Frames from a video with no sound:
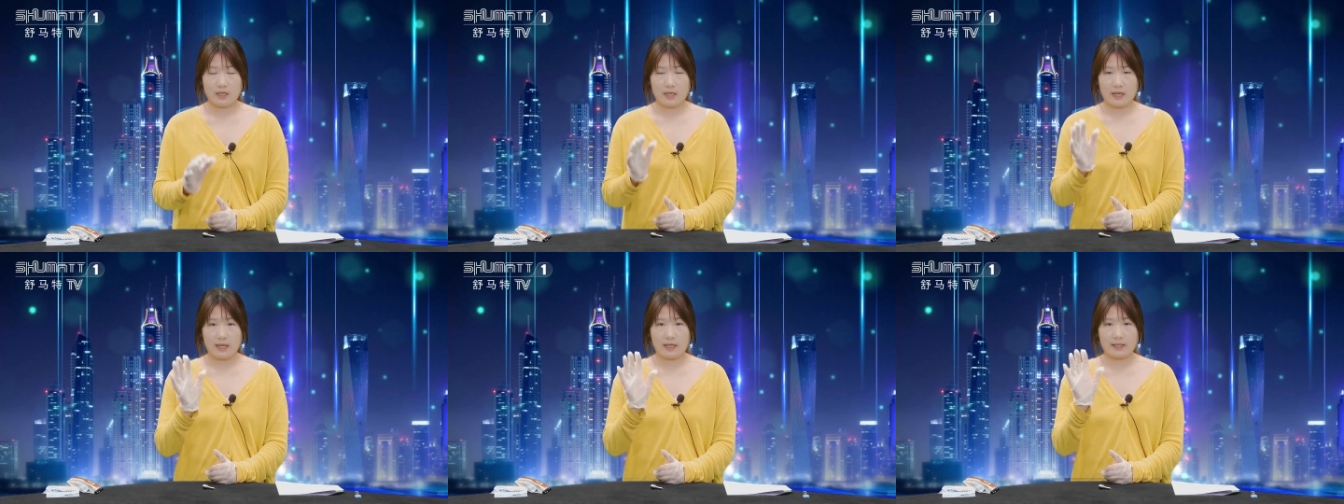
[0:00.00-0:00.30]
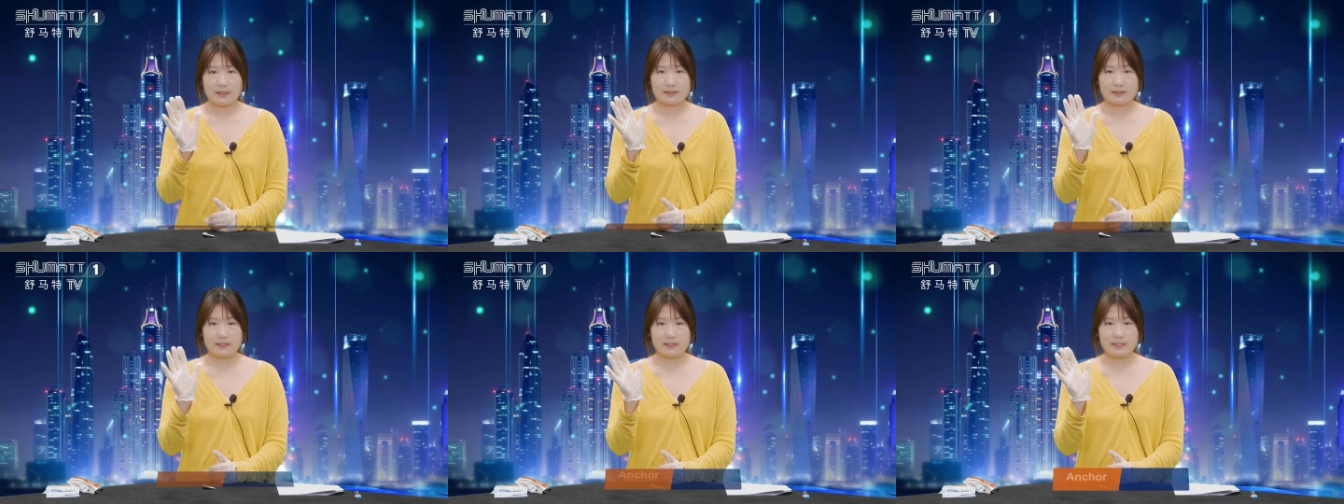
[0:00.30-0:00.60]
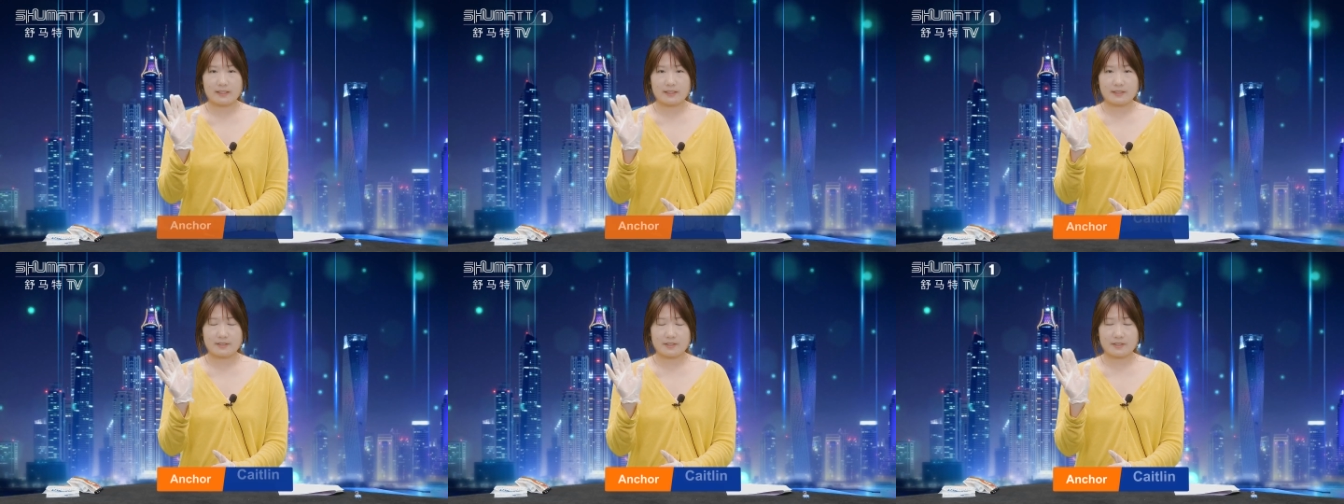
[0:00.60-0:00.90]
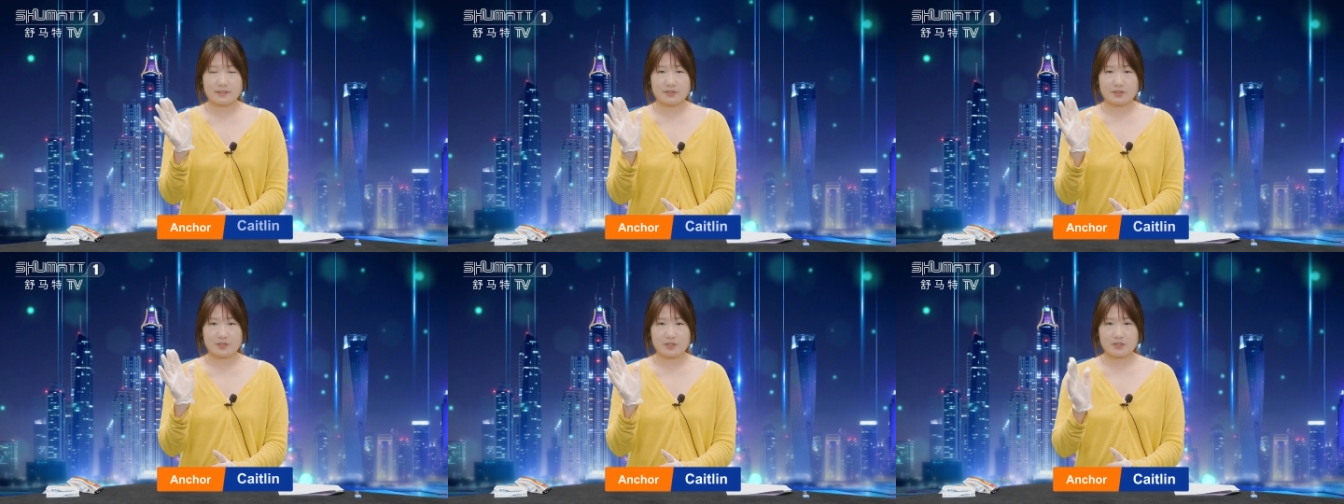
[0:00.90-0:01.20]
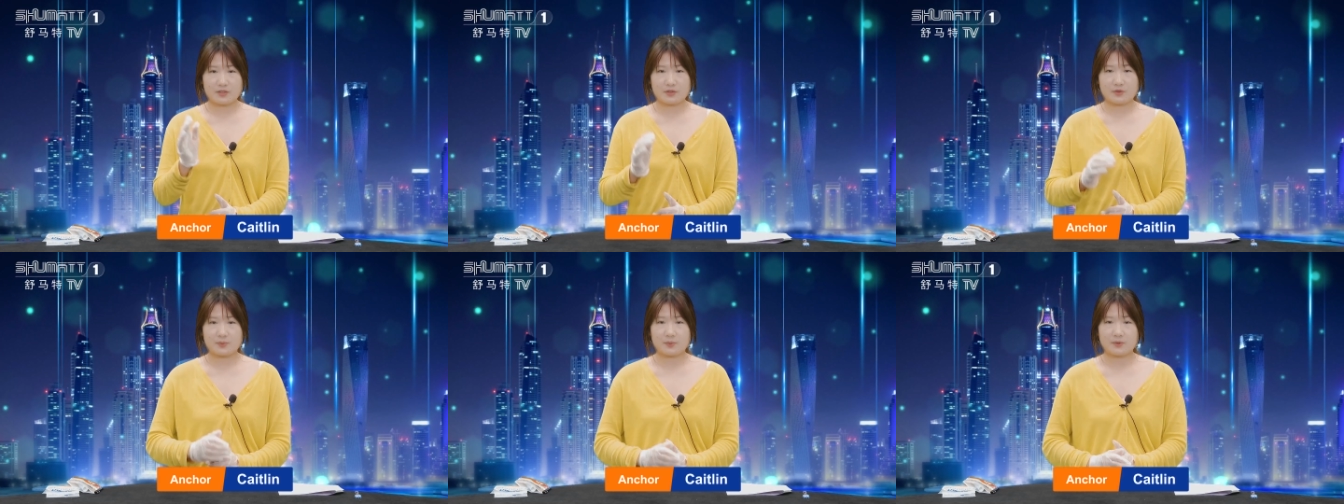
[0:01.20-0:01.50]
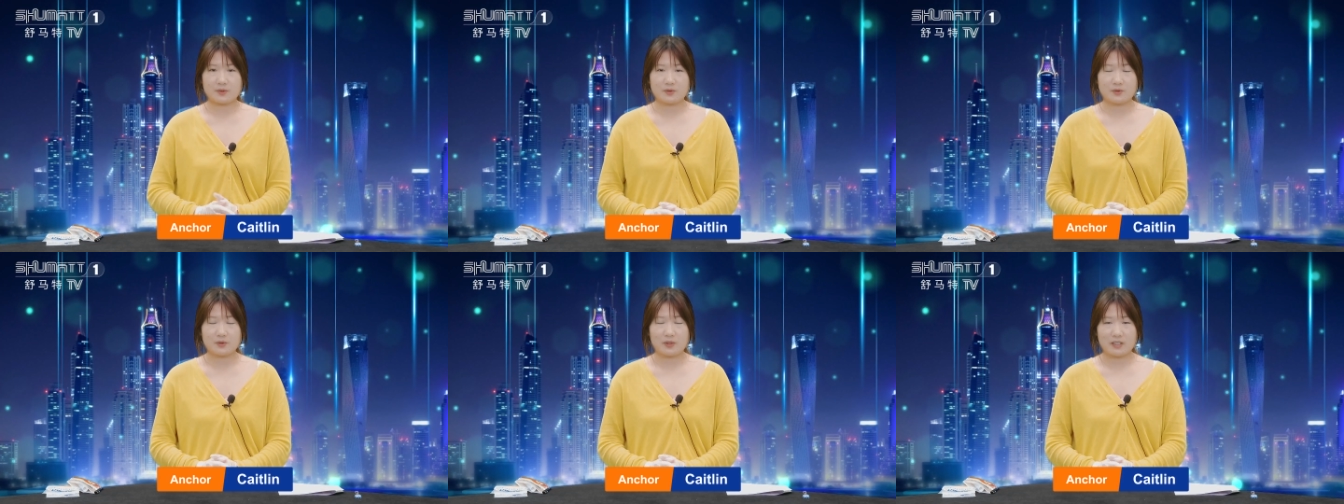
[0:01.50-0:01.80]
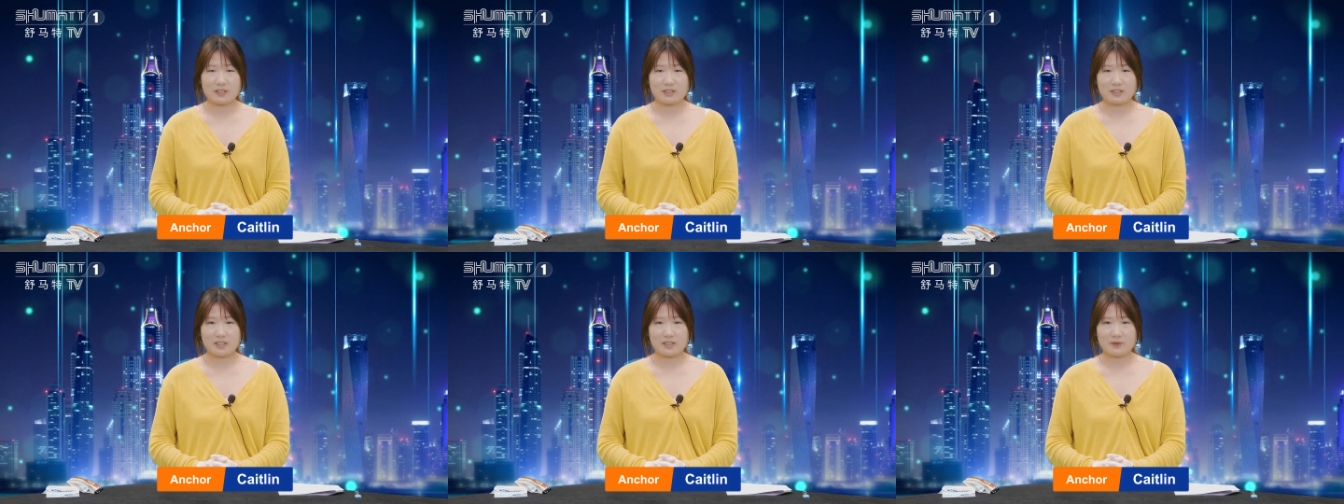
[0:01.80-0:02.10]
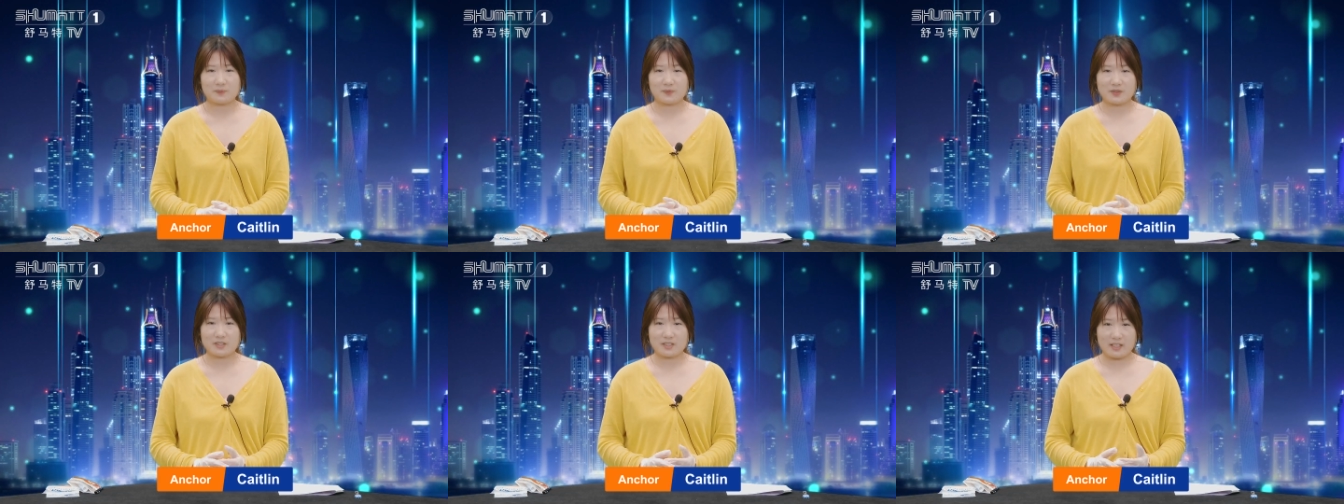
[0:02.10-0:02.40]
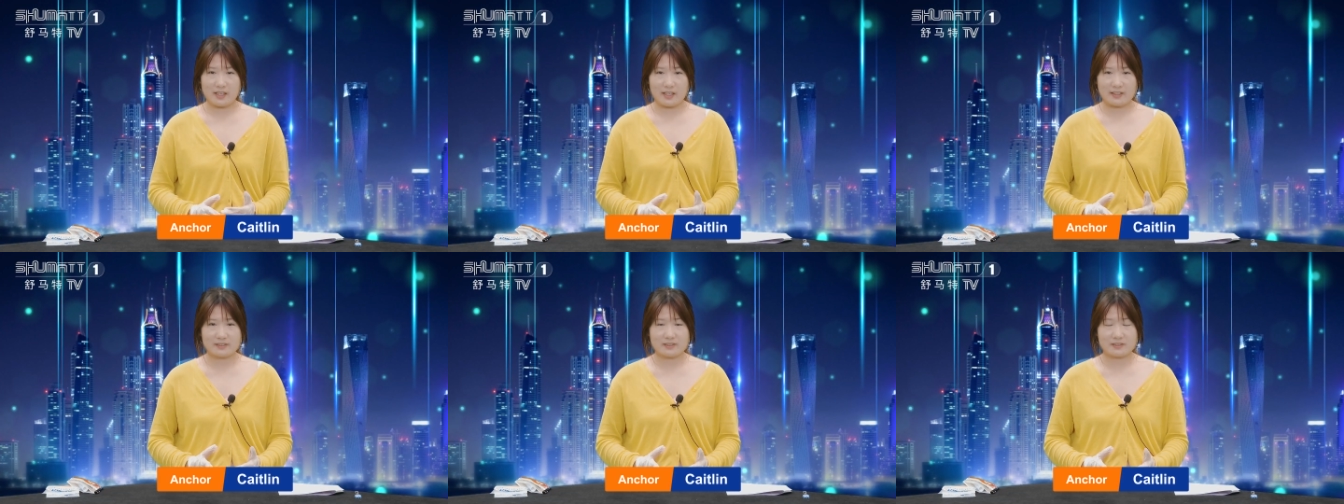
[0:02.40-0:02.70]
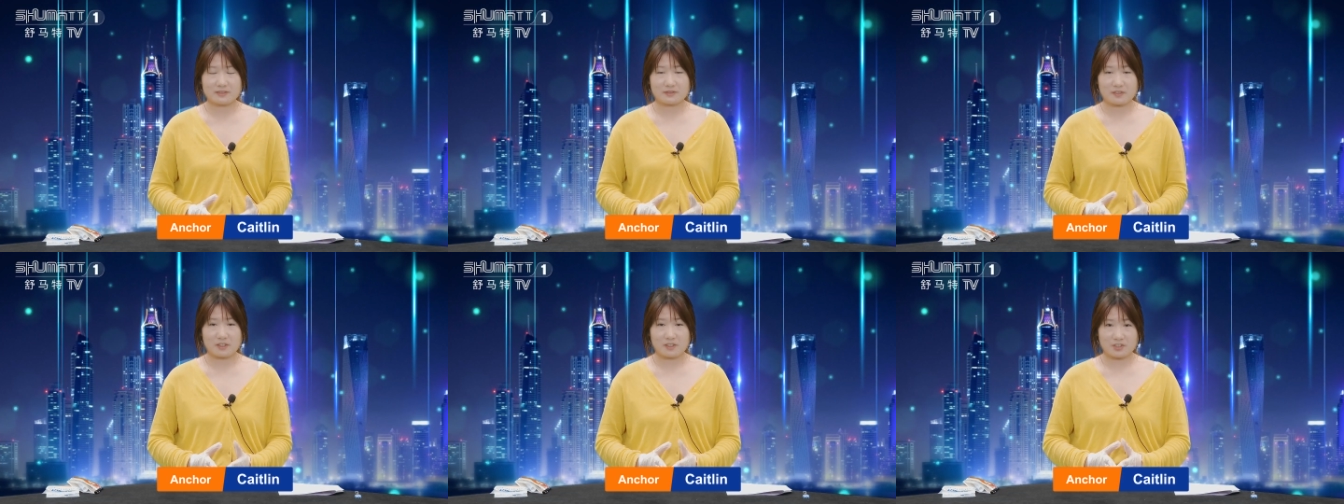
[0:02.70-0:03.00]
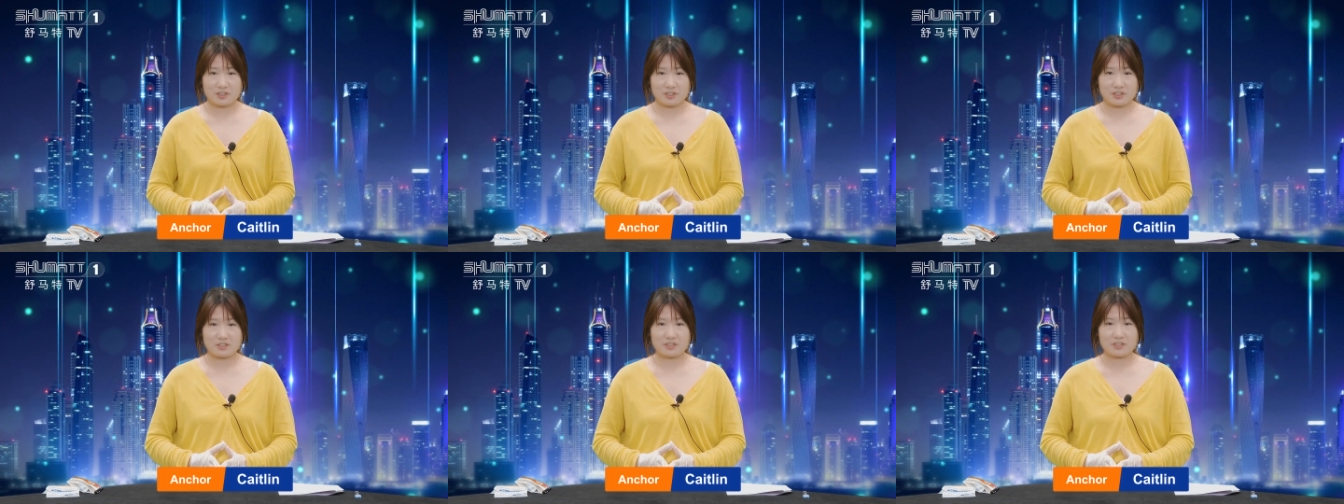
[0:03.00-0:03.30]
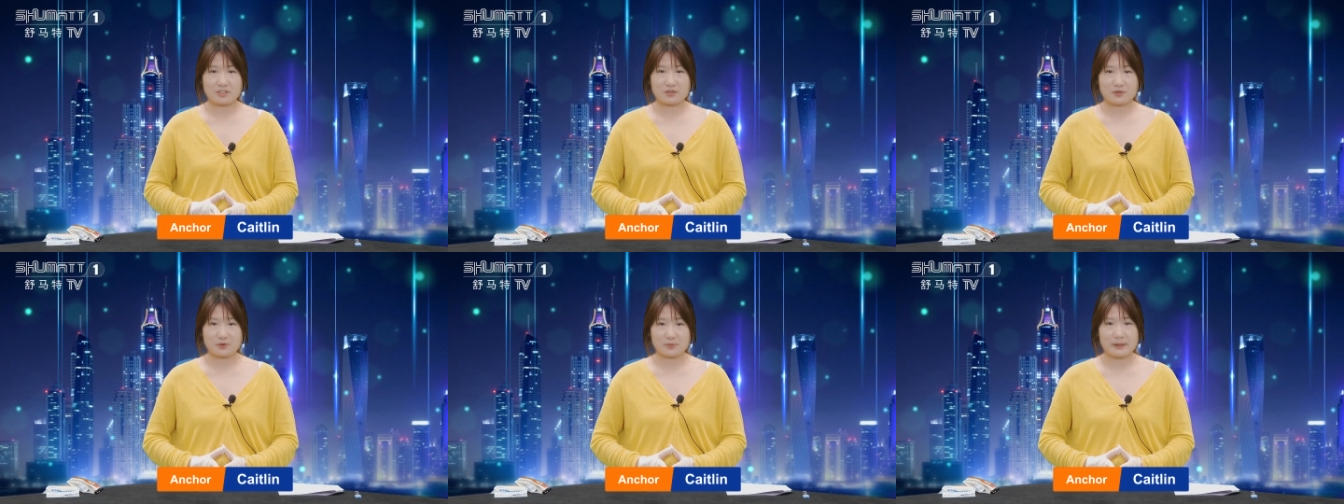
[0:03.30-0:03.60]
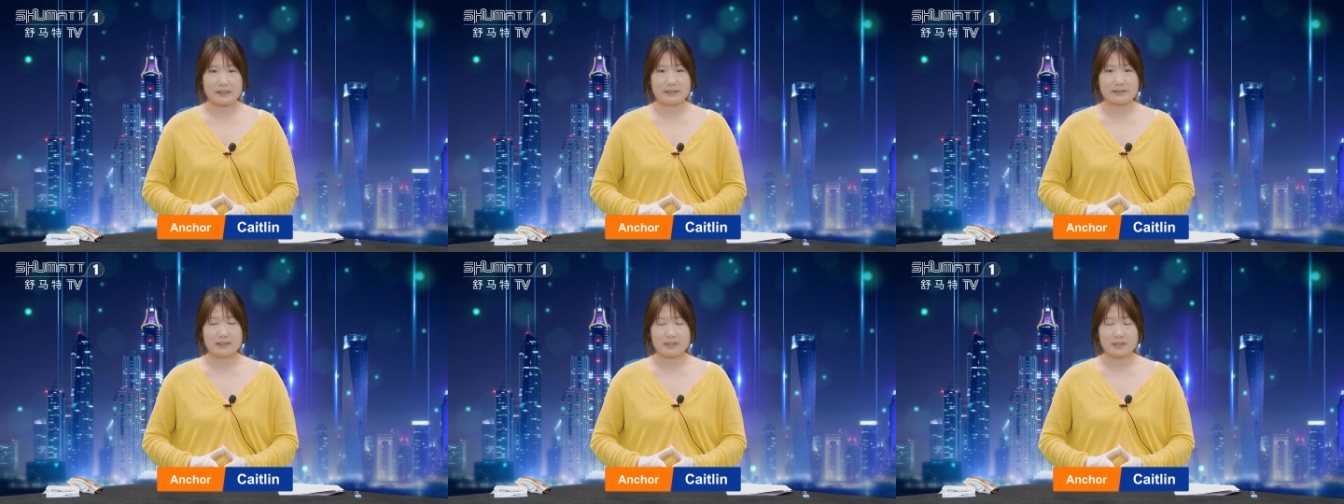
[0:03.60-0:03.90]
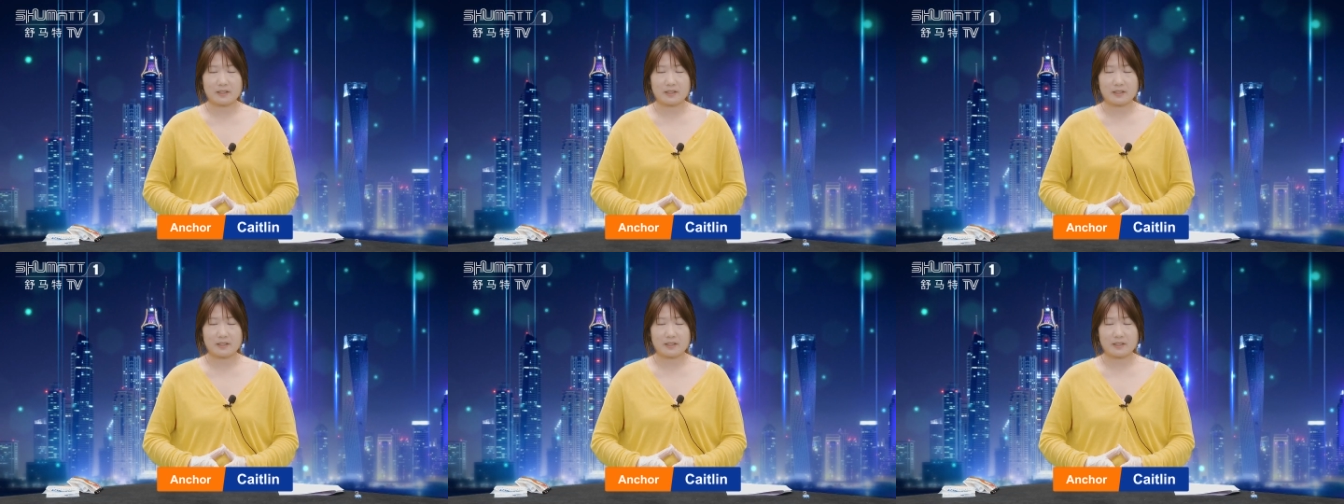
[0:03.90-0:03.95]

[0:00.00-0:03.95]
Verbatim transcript: Hi ladies and gentlemen, welcome, it's Katen from Shenzhen Smile.